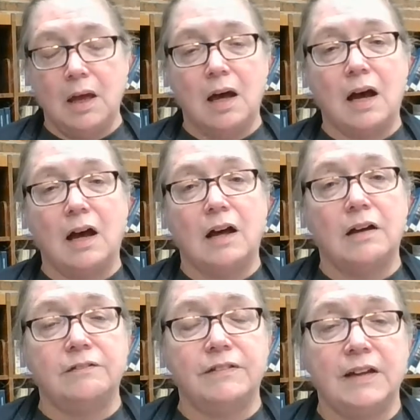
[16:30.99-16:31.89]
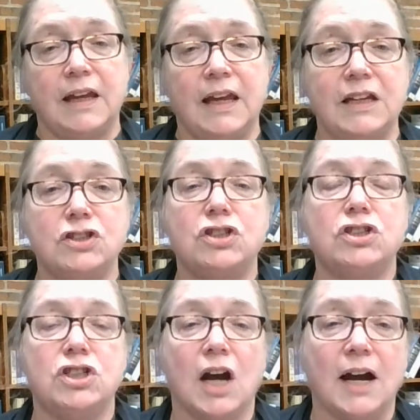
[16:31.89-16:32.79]
of each
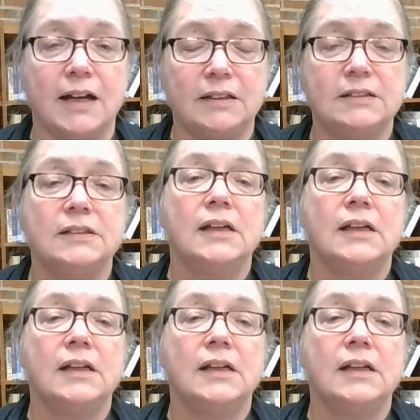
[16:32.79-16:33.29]
child.